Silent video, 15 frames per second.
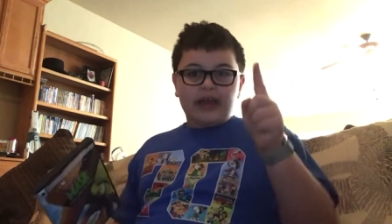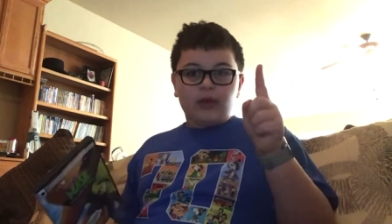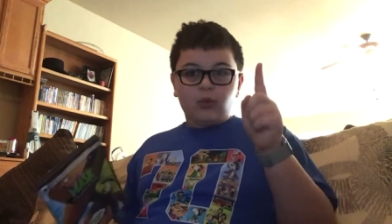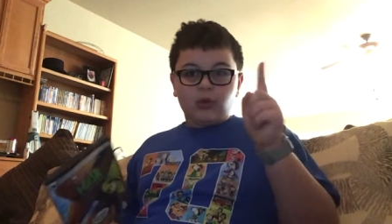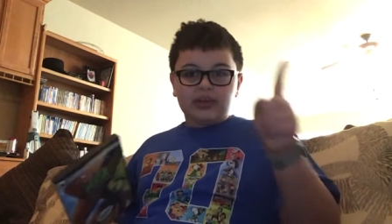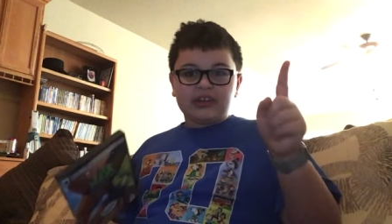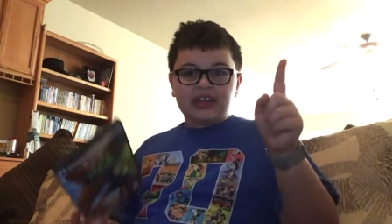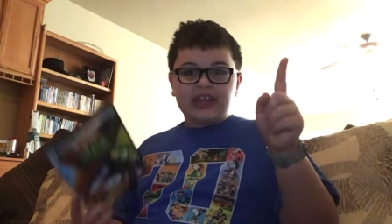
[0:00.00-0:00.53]

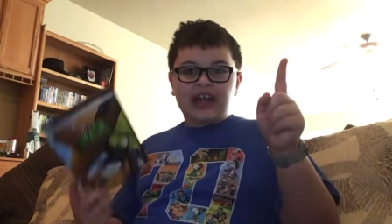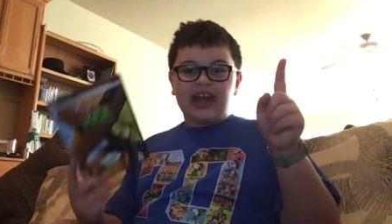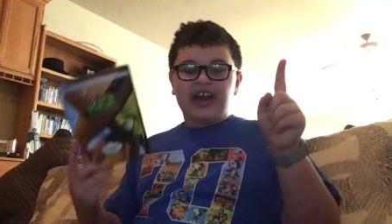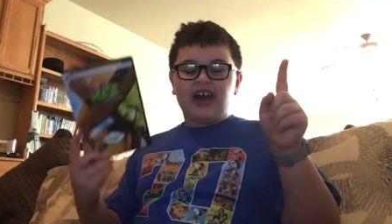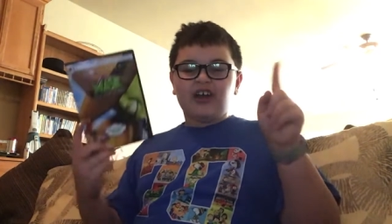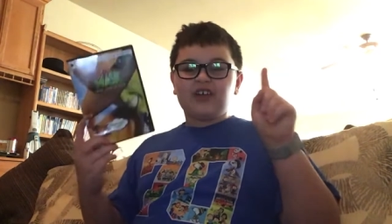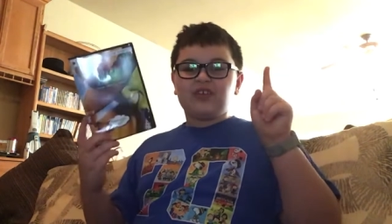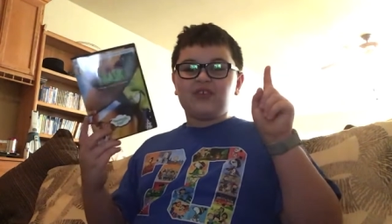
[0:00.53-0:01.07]
one thing
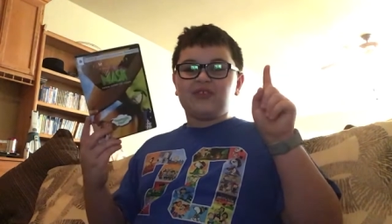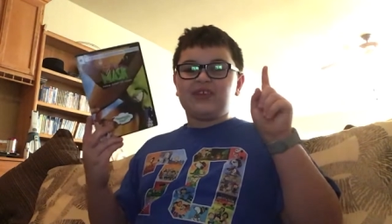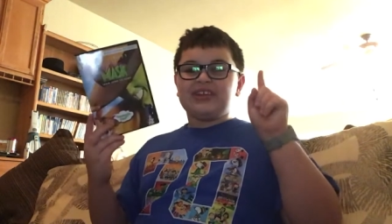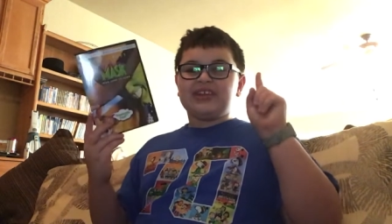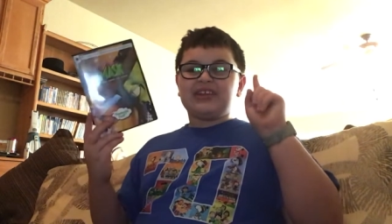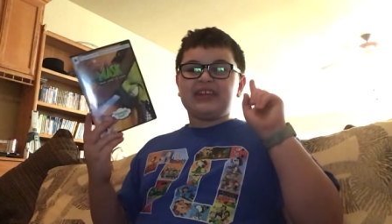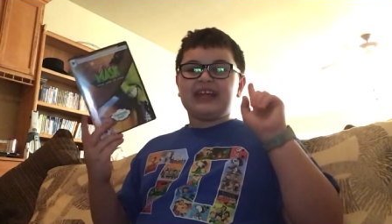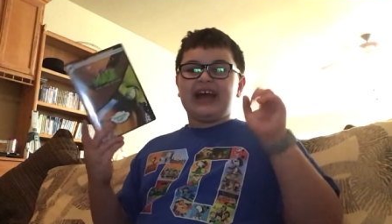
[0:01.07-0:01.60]
I when
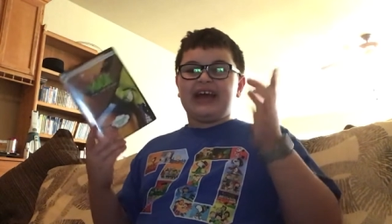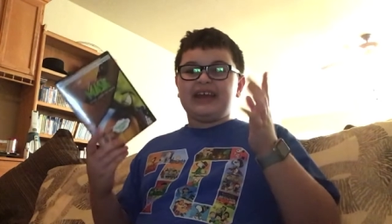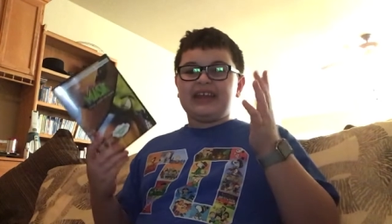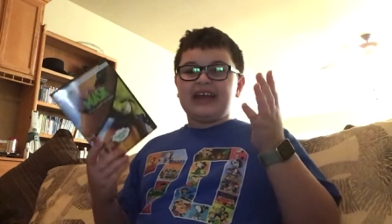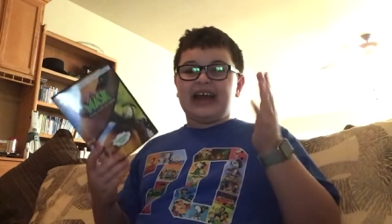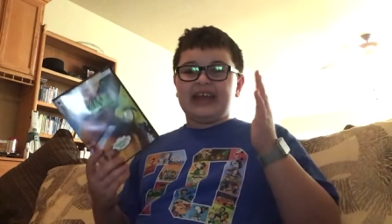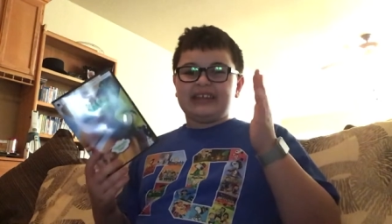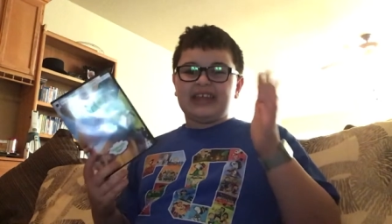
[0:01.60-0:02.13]
I
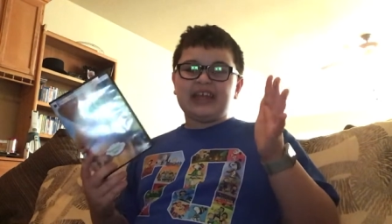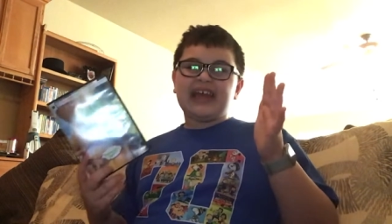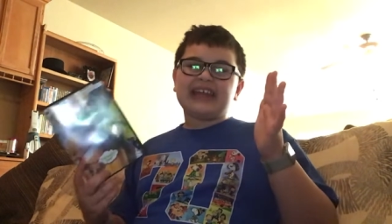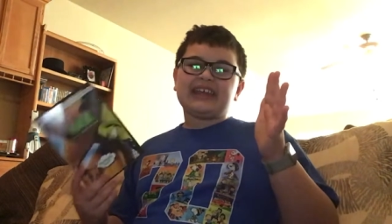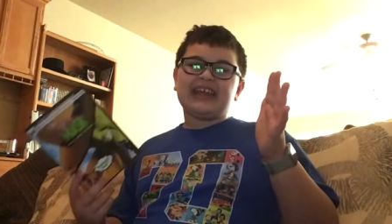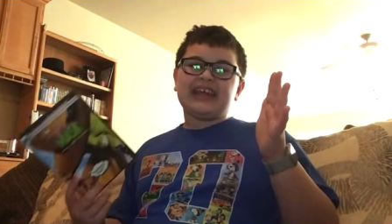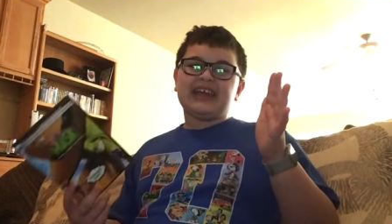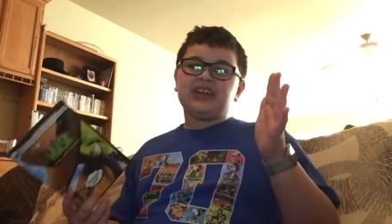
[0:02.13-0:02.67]
I think
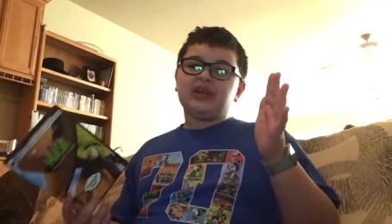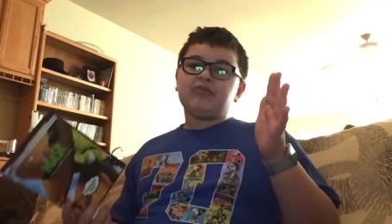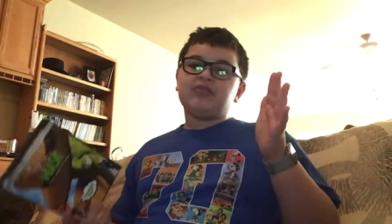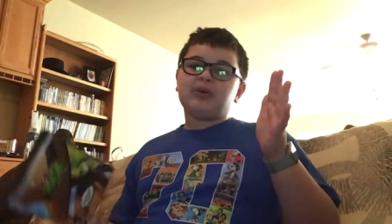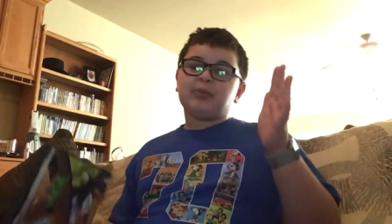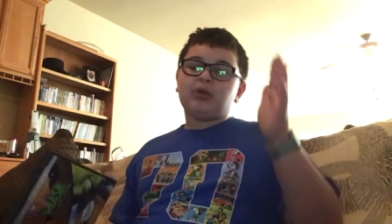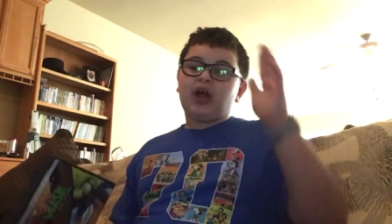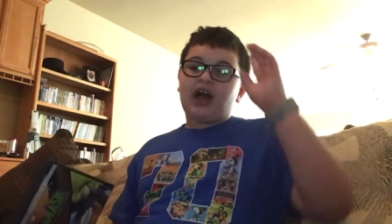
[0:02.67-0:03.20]
at the end of
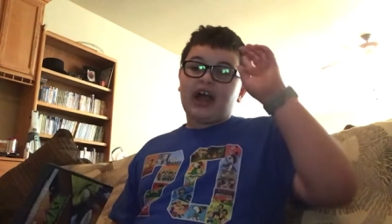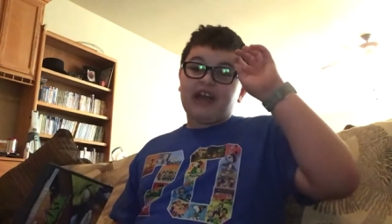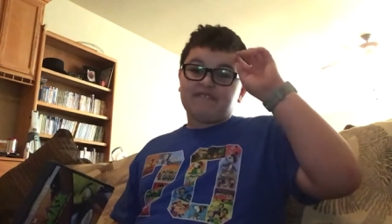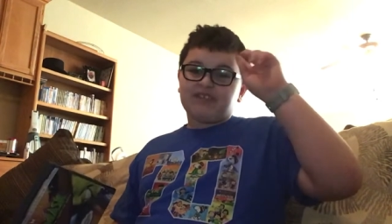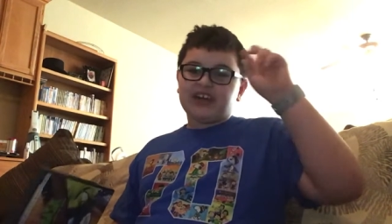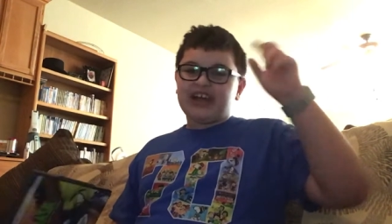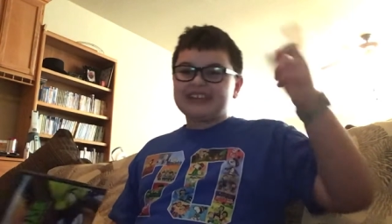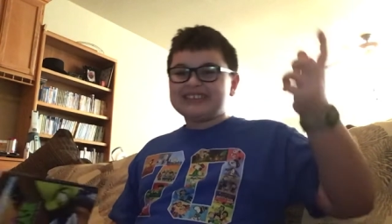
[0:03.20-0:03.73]
the plot I
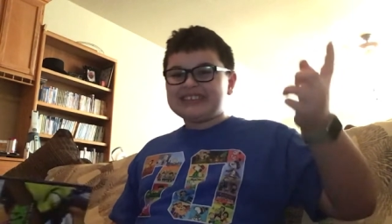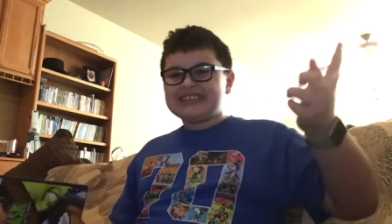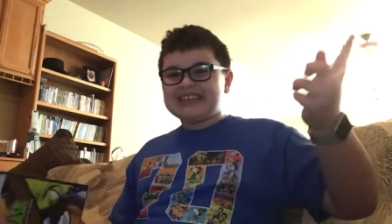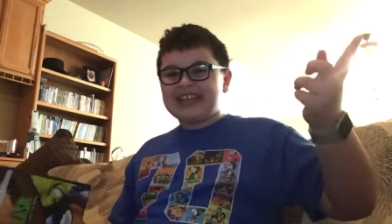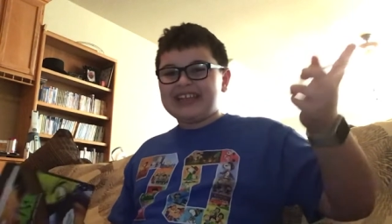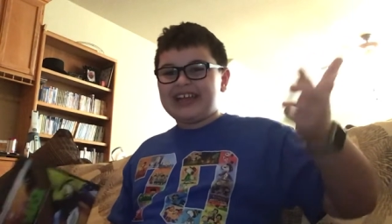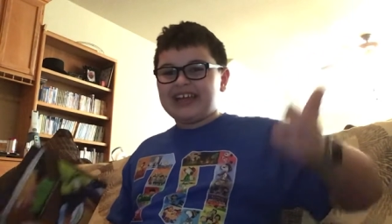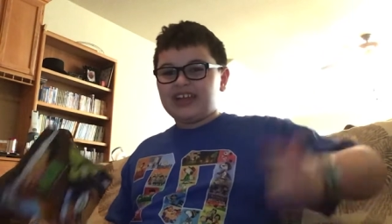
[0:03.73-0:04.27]
forgot to
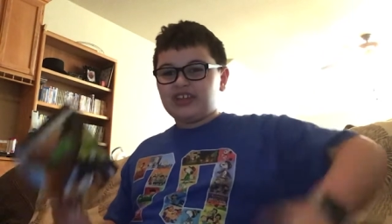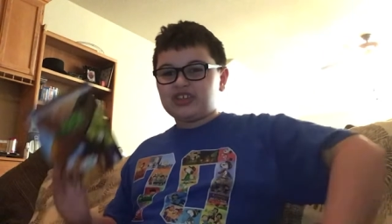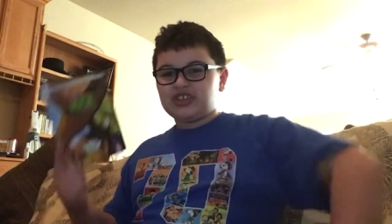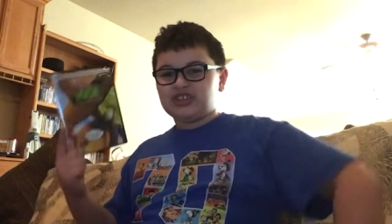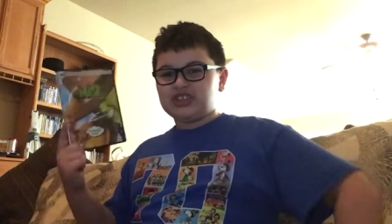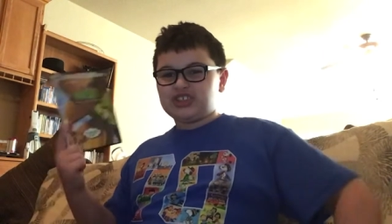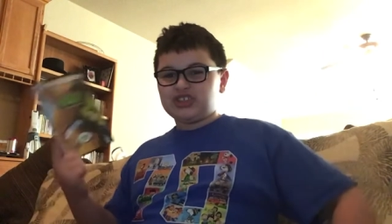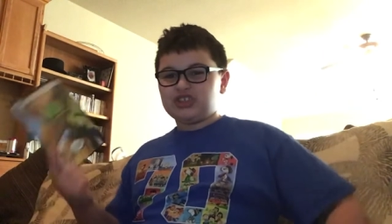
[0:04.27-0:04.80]
say that he
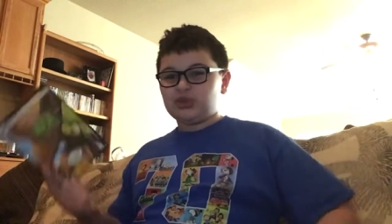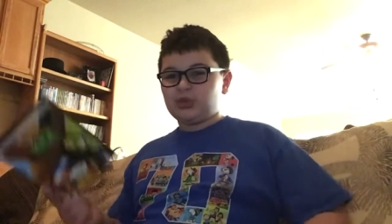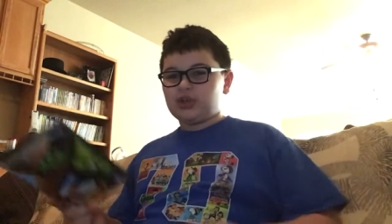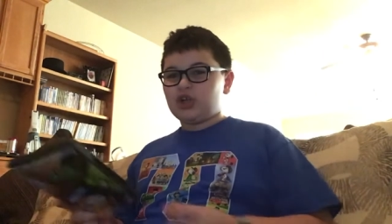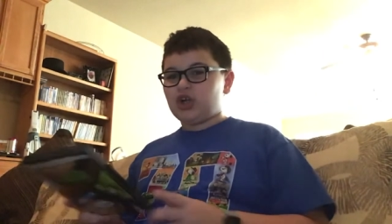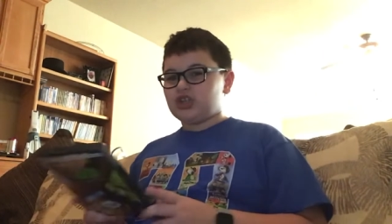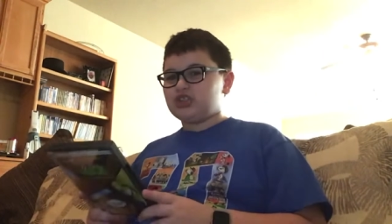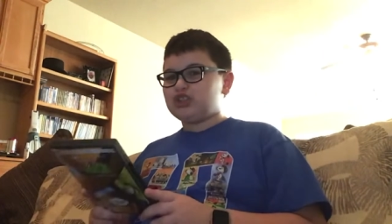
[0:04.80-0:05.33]
turns into a
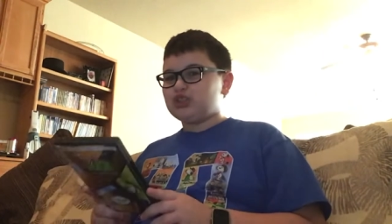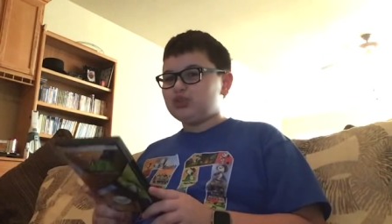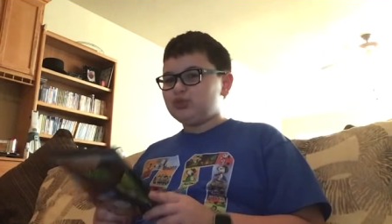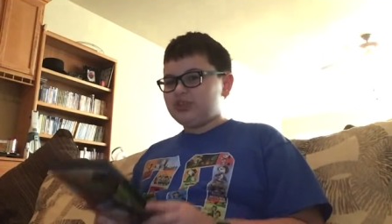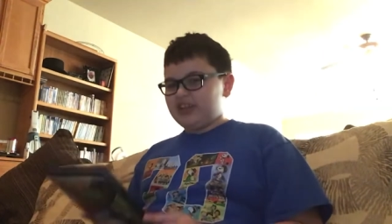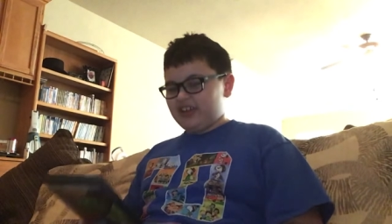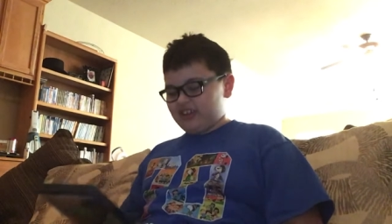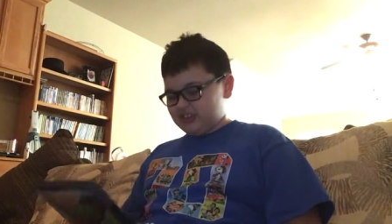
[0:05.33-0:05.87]
cartoon
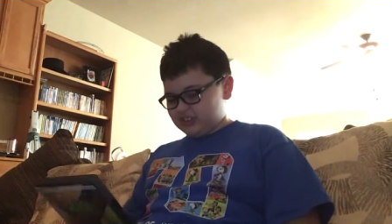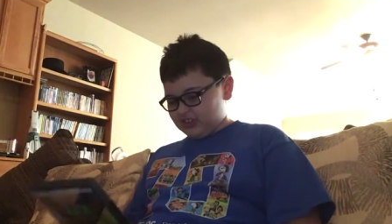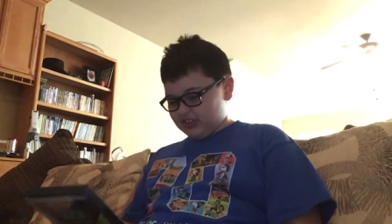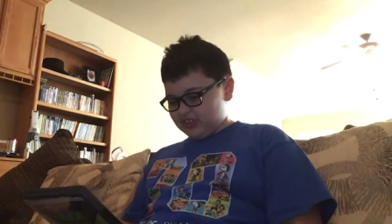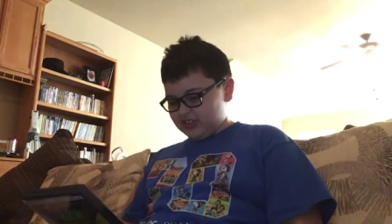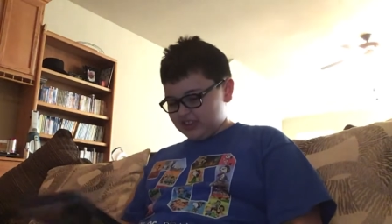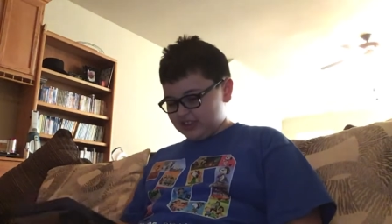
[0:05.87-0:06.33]
character.